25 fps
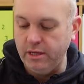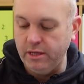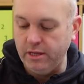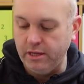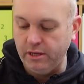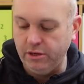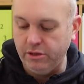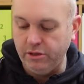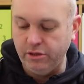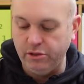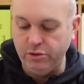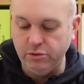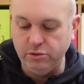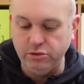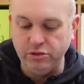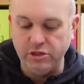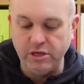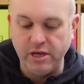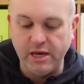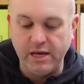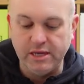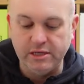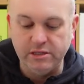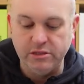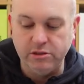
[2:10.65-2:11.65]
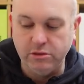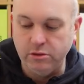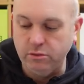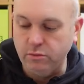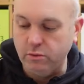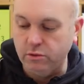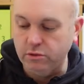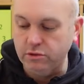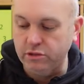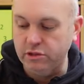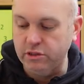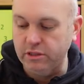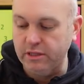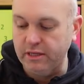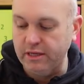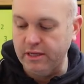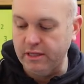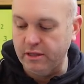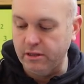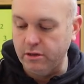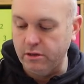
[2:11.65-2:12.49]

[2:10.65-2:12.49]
enthusiast who wants to get